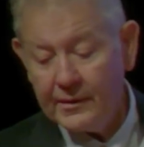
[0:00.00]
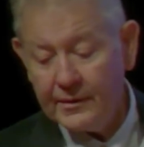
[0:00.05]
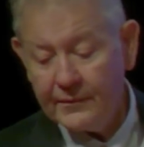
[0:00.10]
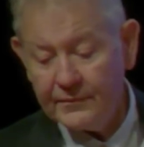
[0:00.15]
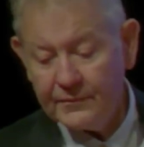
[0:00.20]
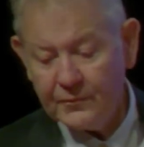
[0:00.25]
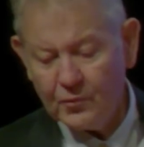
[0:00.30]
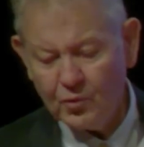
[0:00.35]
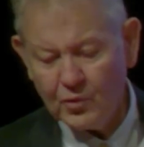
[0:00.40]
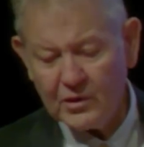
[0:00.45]

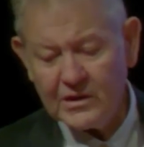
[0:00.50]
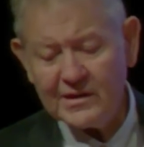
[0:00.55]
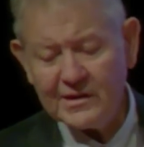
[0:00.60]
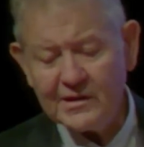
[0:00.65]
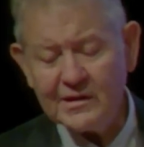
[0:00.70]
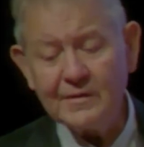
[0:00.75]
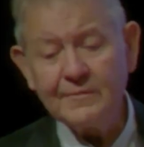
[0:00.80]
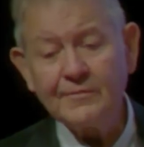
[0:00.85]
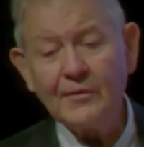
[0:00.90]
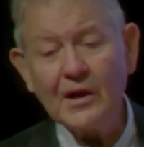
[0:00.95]
one of the
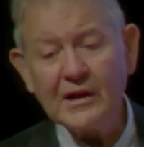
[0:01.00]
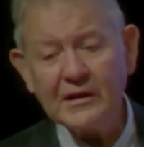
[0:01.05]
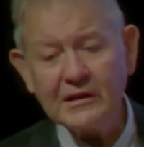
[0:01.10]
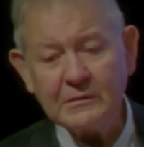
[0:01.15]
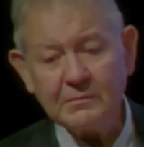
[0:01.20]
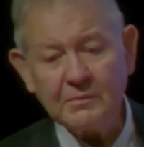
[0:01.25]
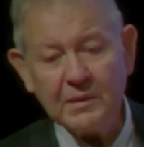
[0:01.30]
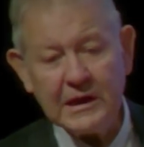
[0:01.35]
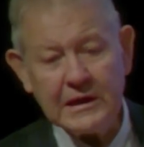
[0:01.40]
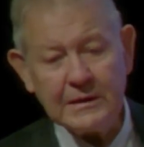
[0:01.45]
defining
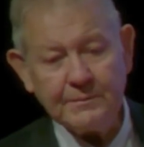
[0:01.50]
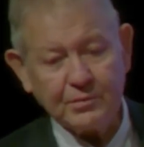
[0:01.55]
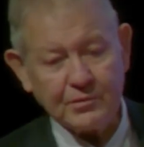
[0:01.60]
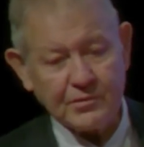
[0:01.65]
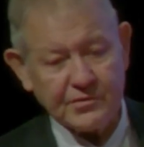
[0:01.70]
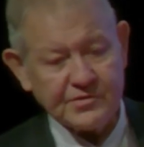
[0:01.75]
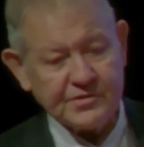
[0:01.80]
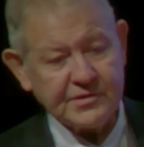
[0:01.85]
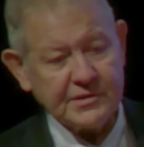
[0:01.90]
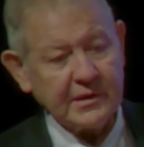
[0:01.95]

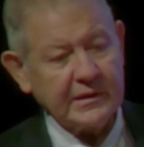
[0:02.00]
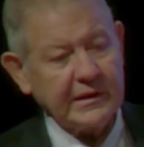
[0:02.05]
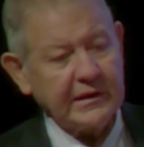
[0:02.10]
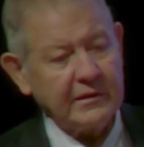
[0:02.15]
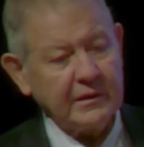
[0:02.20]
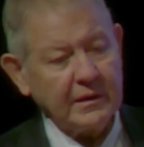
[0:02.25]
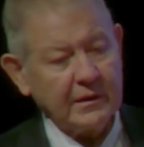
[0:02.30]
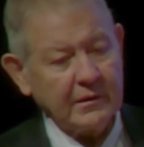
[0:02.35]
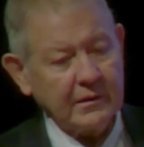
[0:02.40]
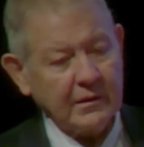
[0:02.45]
papers
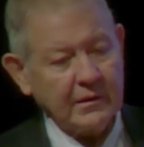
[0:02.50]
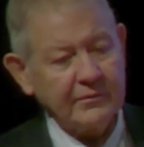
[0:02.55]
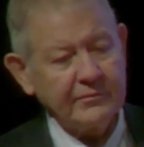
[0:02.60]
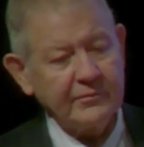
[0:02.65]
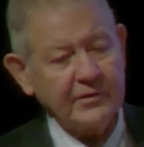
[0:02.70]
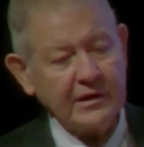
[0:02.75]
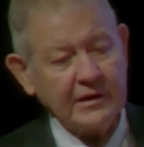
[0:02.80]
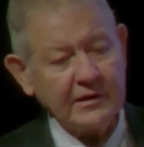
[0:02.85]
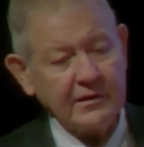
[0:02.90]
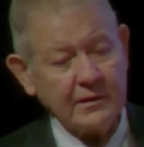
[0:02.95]
of
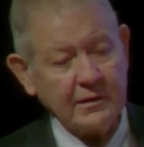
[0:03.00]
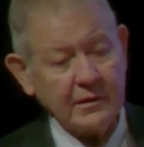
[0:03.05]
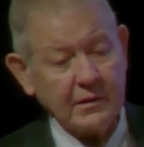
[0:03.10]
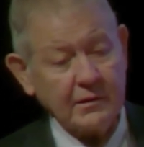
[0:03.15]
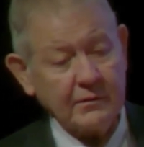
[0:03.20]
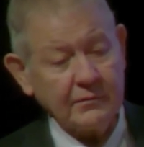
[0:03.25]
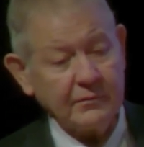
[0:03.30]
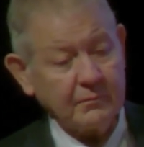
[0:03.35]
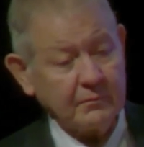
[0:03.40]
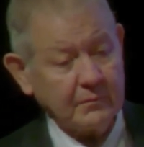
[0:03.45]

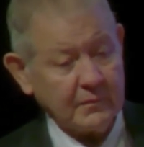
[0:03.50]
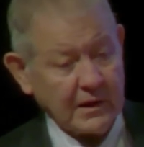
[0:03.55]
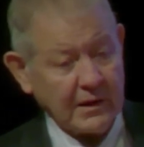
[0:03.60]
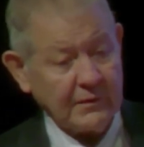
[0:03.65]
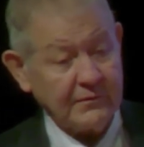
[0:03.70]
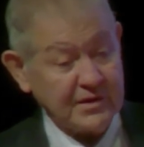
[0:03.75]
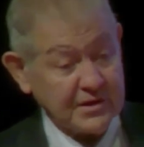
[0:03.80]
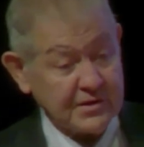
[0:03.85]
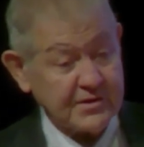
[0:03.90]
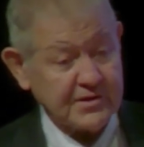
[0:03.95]

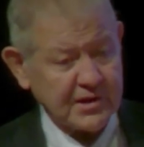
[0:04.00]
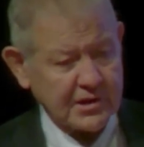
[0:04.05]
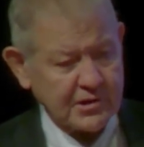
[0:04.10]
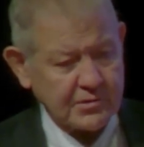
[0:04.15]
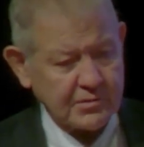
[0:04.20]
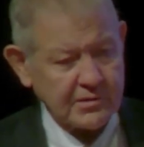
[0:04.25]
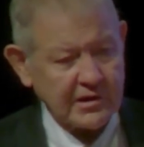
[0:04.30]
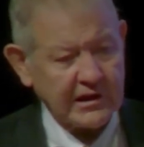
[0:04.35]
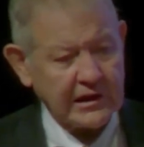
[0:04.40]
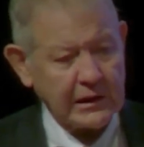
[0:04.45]
this century
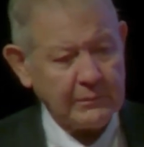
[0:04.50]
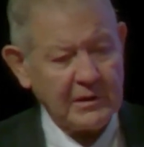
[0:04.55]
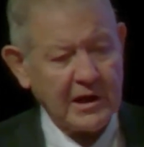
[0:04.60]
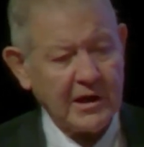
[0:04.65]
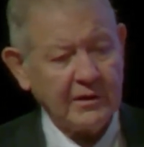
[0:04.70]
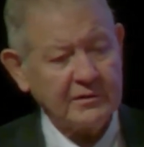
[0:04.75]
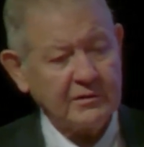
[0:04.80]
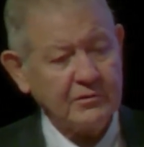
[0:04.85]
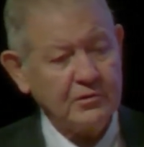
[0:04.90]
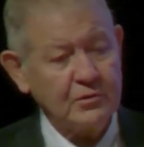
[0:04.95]
came out in
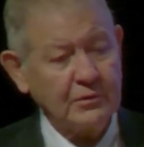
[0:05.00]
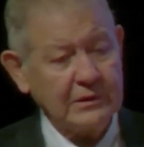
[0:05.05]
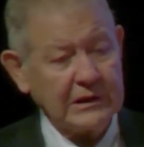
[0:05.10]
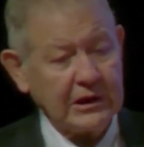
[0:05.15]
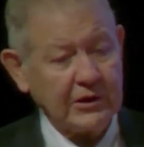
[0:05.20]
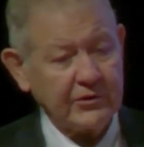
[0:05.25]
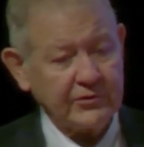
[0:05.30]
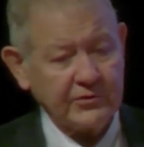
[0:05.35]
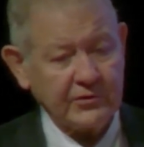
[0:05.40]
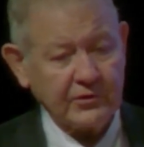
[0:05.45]

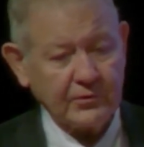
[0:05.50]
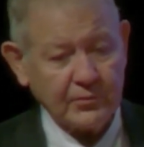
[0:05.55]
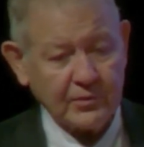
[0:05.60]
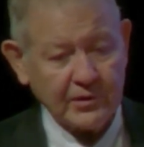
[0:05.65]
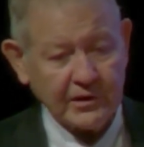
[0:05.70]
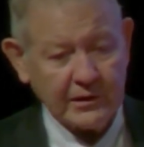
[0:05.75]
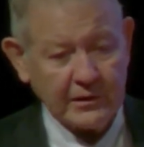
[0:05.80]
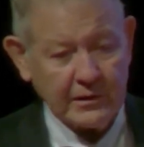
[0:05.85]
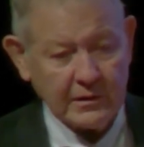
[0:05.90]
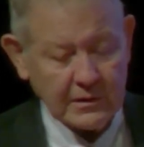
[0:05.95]
2003.
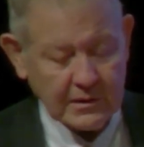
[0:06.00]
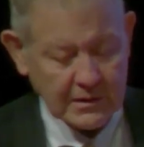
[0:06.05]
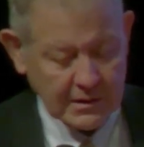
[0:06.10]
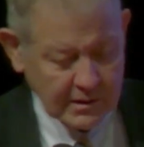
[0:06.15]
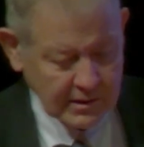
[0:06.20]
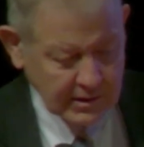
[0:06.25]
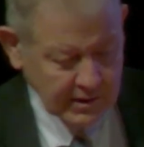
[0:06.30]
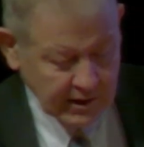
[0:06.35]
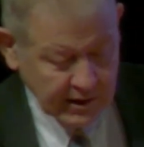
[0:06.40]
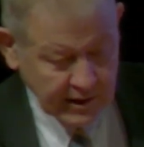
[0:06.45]

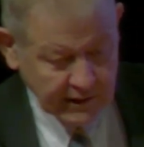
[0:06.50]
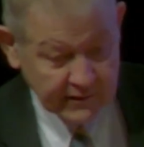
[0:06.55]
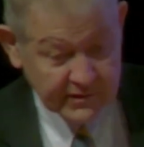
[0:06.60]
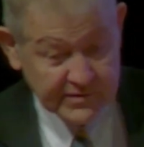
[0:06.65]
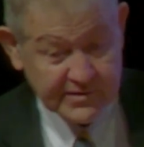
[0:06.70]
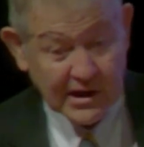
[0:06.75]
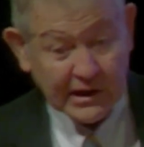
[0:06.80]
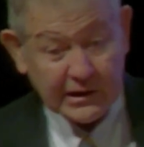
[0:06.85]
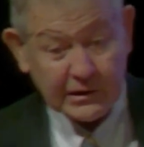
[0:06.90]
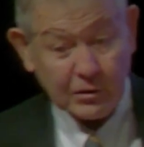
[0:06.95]
The
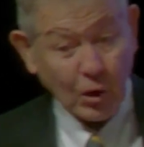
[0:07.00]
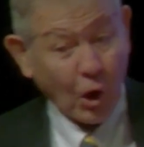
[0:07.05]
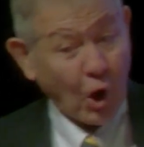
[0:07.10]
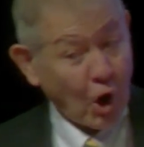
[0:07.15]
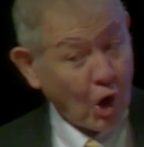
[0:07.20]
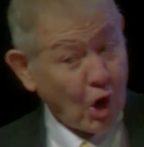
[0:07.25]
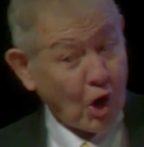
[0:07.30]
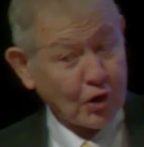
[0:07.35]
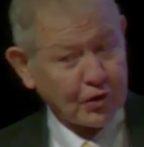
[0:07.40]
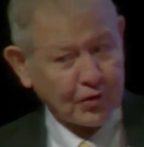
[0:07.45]
second
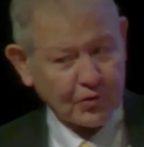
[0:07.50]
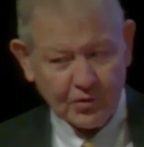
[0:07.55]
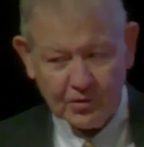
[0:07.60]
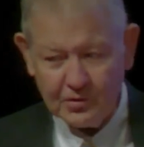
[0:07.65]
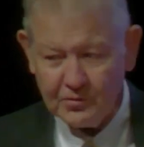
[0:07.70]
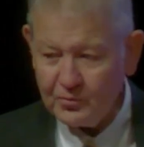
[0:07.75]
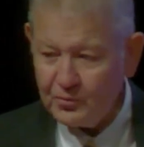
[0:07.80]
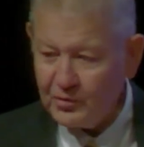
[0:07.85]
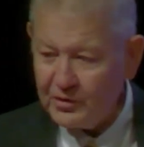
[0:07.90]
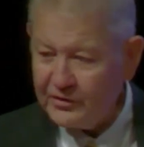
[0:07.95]
author
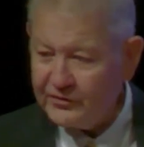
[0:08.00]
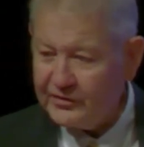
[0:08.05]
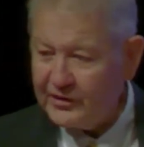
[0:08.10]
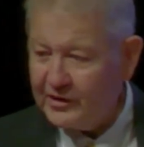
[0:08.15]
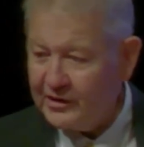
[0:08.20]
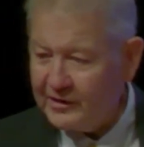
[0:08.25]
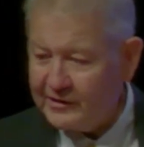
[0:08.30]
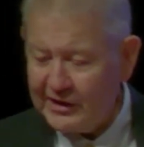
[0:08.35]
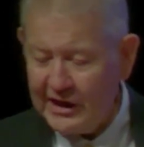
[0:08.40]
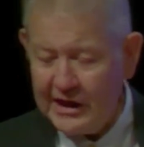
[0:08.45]
was
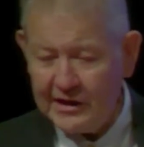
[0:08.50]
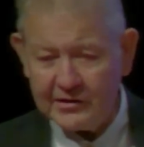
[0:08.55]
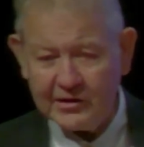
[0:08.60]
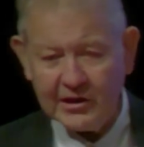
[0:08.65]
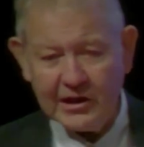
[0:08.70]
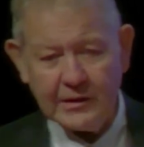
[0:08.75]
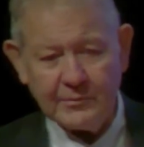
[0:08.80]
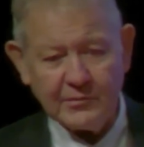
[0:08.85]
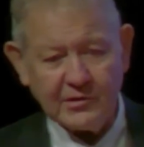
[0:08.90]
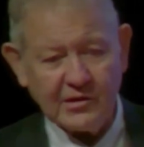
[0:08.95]
Dan
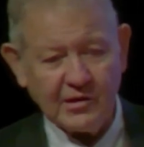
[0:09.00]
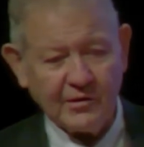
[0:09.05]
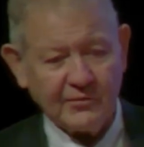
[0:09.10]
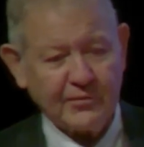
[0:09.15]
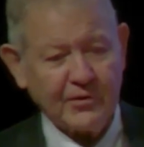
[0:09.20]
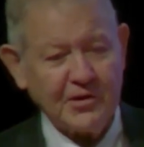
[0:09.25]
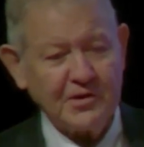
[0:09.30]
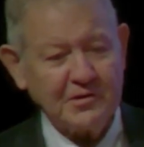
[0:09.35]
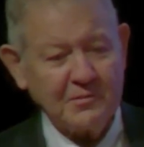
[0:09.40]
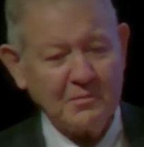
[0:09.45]
Kamen, a friend
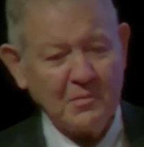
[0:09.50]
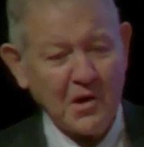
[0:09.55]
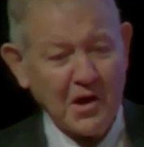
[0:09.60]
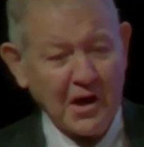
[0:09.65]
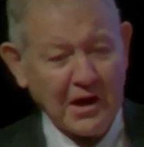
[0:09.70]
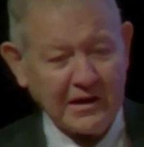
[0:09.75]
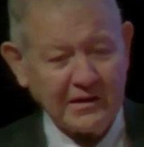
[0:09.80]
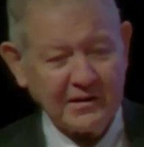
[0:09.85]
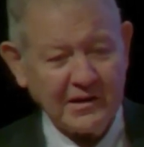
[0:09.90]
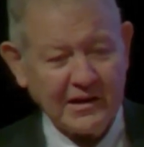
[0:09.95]
of
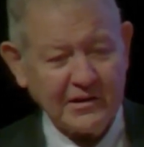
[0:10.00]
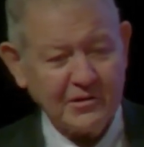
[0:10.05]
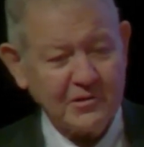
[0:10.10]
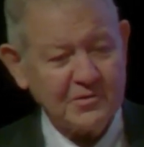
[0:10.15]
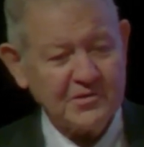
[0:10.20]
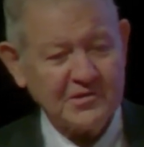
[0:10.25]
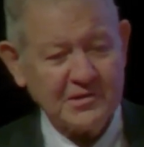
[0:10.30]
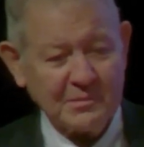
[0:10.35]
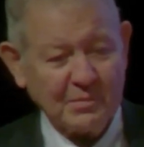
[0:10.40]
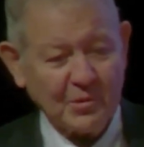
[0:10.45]
mine at
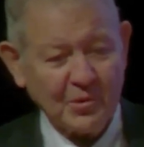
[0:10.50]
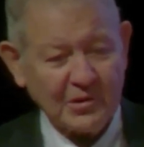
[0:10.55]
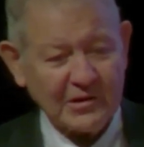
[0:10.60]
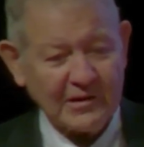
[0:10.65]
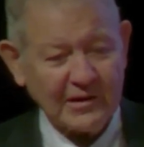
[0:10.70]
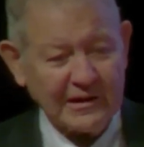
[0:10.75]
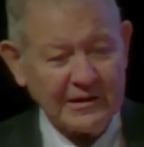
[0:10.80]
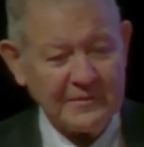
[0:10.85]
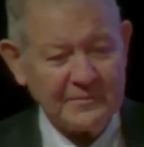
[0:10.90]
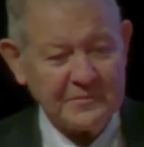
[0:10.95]
UC Berkeley,
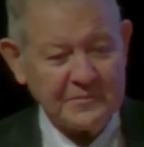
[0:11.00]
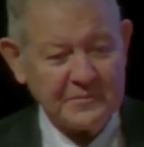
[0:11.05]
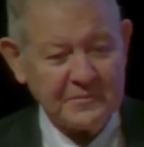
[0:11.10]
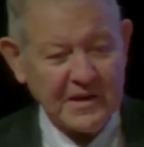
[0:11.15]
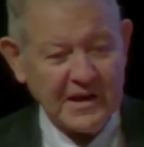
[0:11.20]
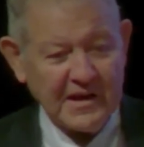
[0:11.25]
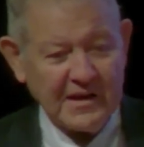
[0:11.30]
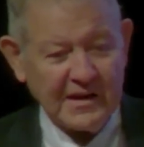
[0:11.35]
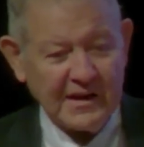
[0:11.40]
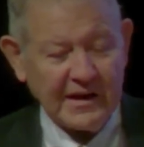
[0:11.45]

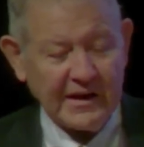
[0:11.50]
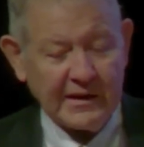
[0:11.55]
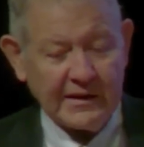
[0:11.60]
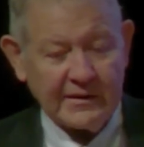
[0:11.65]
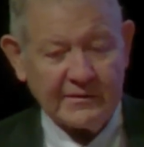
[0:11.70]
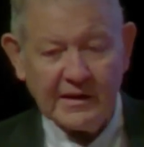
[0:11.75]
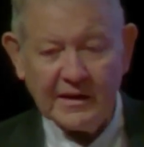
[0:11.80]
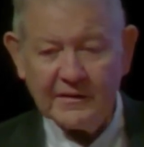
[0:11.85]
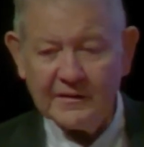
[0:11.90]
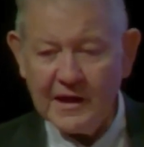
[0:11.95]
and
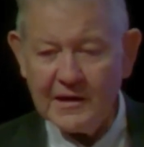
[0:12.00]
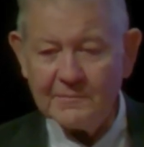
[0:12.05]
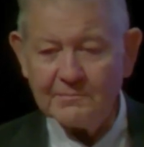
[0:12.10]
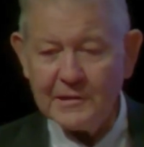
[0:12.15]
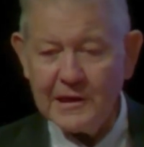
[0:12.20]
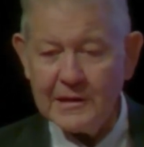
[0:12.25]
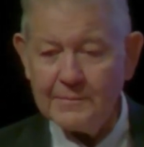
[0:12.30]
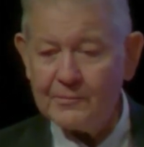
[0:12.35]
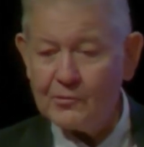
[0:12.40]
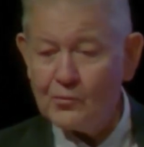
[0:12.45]
that
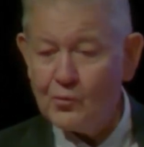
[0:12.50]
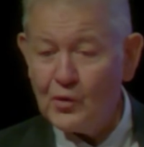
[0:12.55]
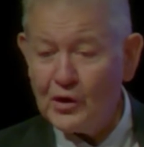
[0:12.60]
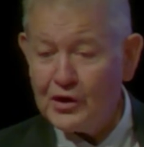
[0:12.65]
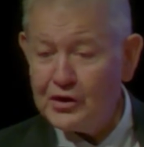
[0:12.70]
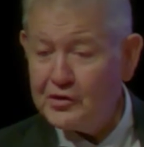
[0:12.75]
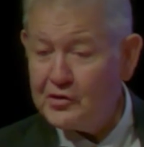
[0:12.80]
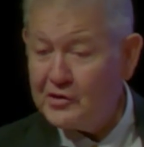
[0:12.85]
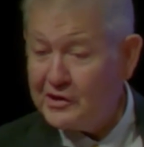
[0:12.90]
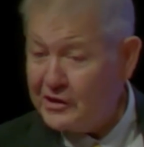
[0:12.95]
paper won
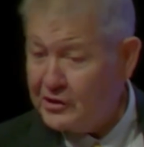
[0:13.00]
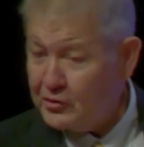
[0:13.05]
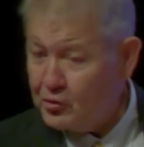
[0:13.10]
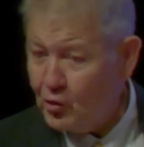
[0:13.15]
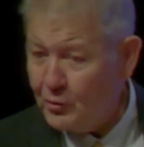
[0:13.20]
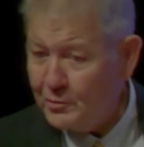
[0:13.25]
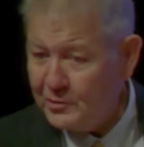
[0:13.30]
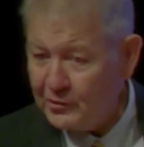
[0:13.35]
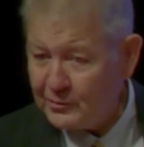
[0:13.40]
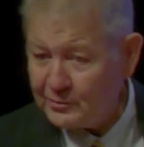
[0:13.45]
the
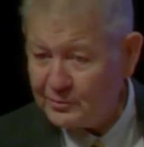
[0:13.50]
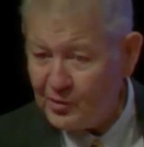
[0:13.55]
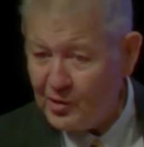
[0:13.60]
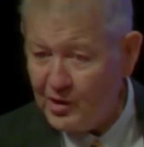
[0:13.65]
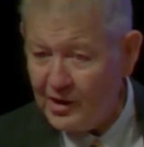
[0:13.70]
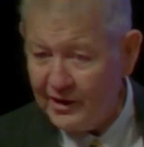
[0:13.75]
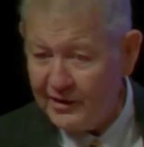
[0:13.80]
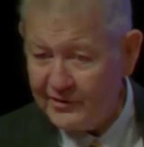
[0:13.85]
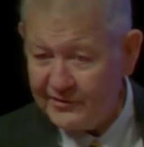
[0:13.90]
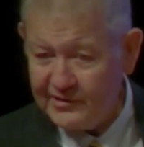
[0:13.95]
Nobel
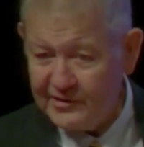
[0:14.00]
Prize